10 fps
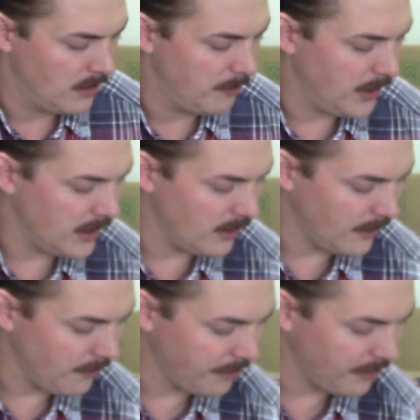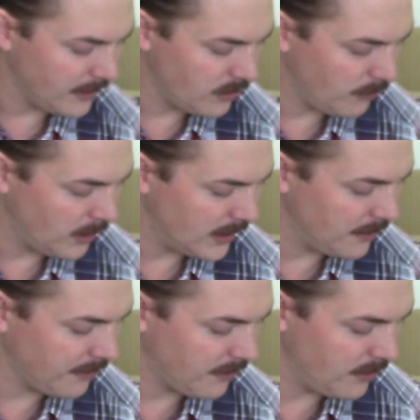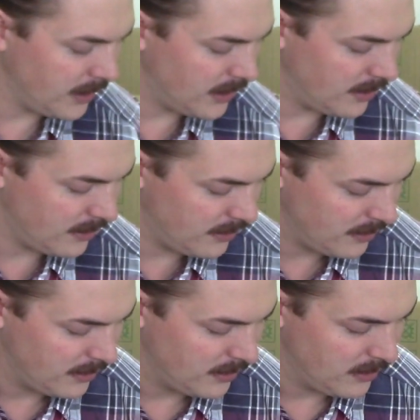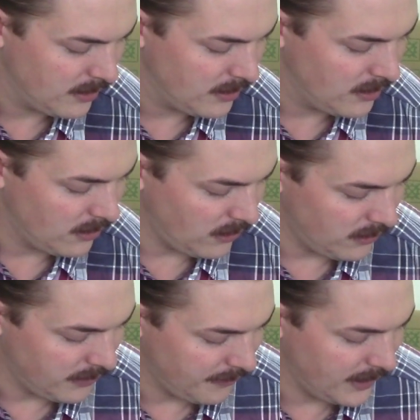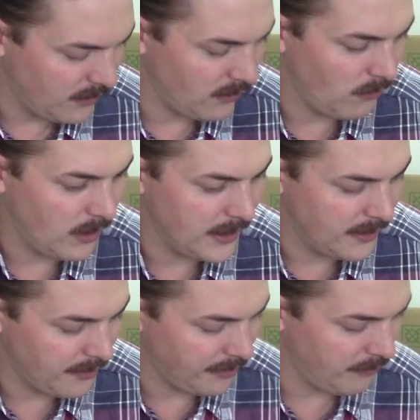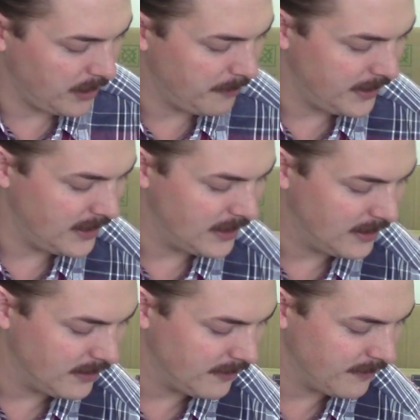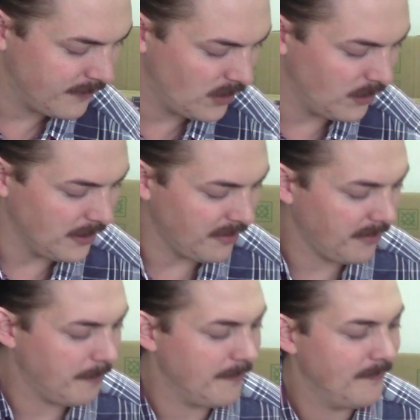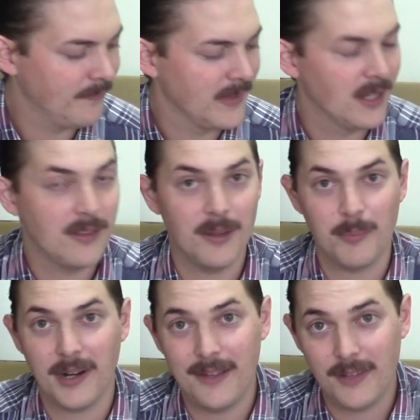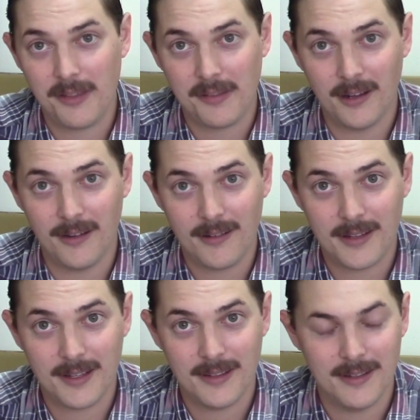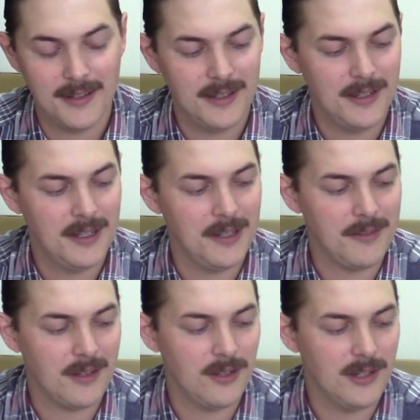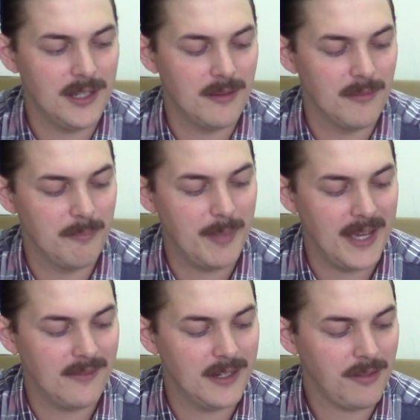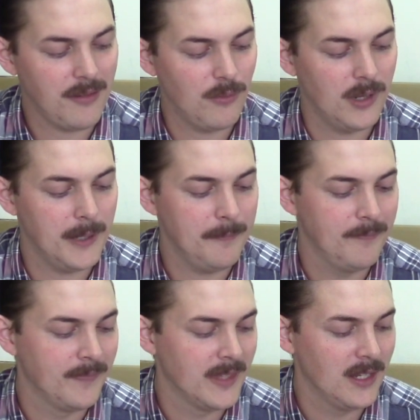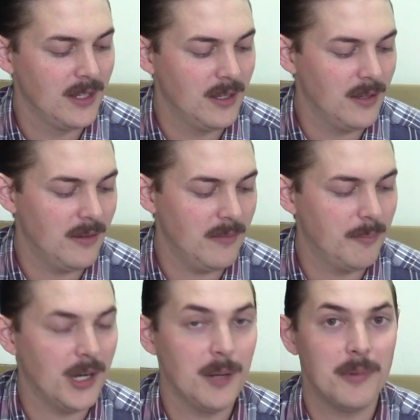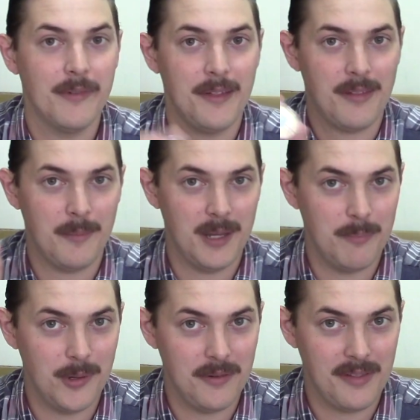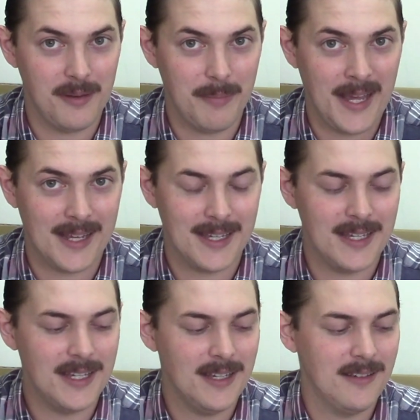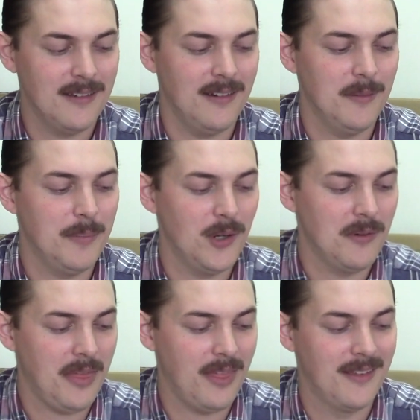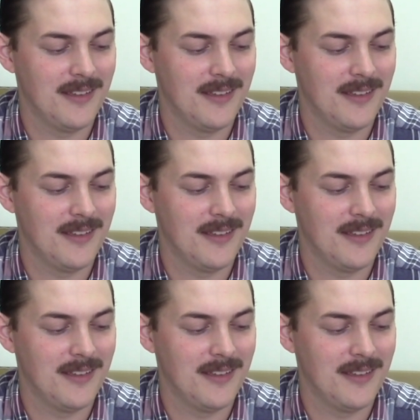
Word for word: But other such ones, good all-around ones, would be, of course, the private stock is a good balanced one. Barberism and booze and Baccy are both